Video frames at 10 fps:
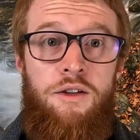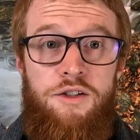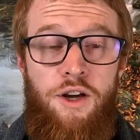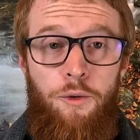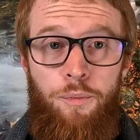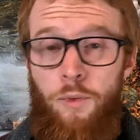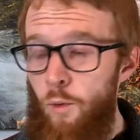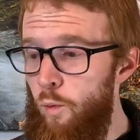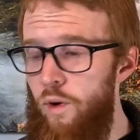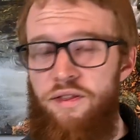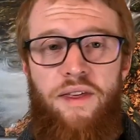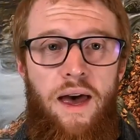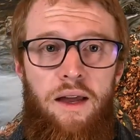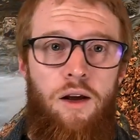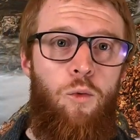So with
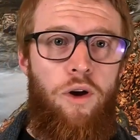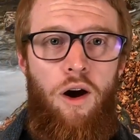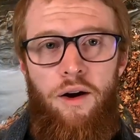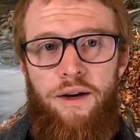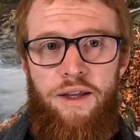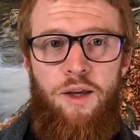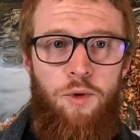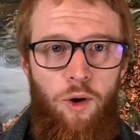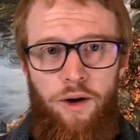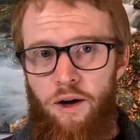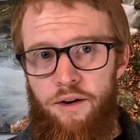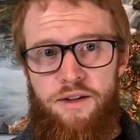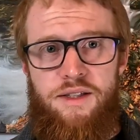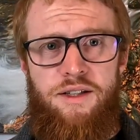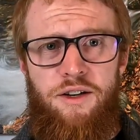that, we are going to keep going on in the
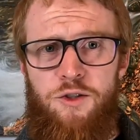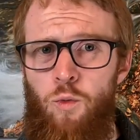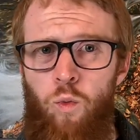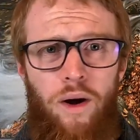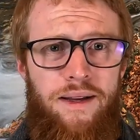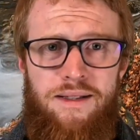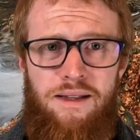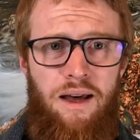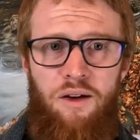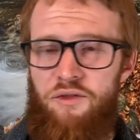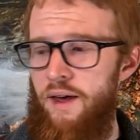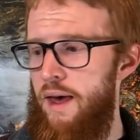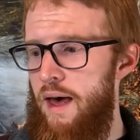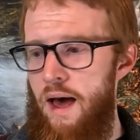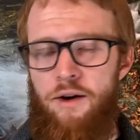series. What is love?
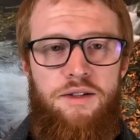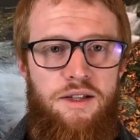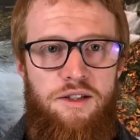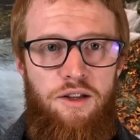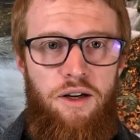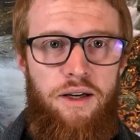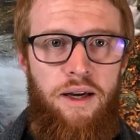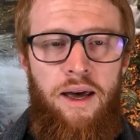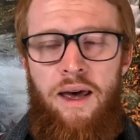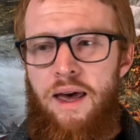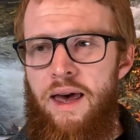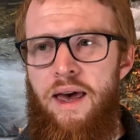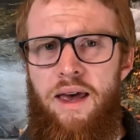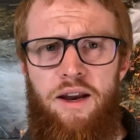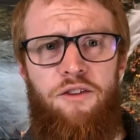How does this look?
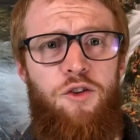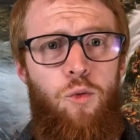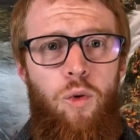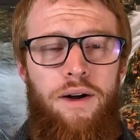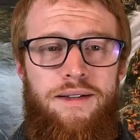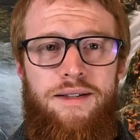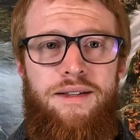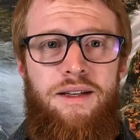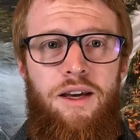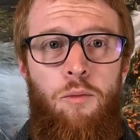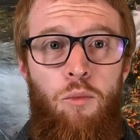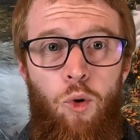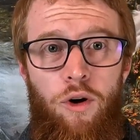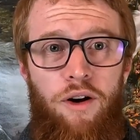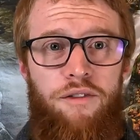And if you want to see
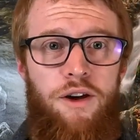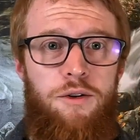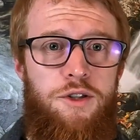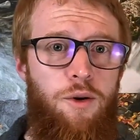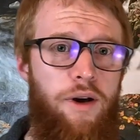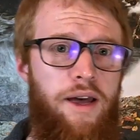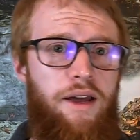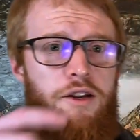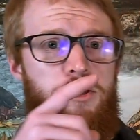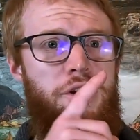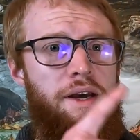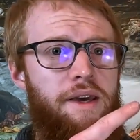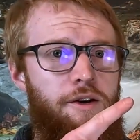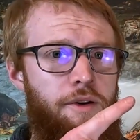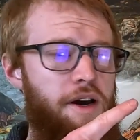more of those, go ahead, check
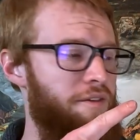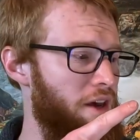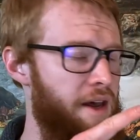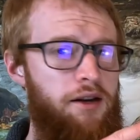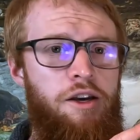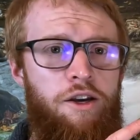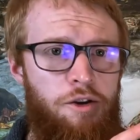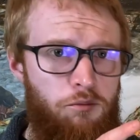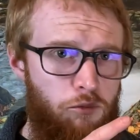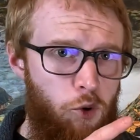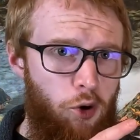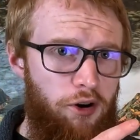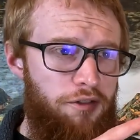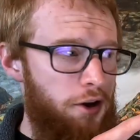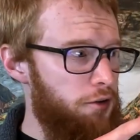out. I've got more
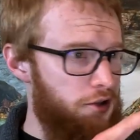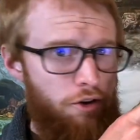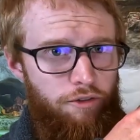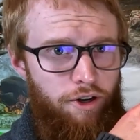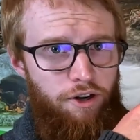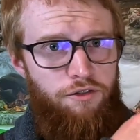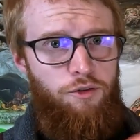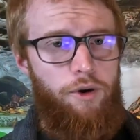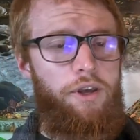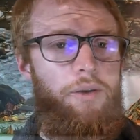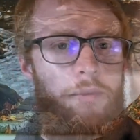of those over here for you.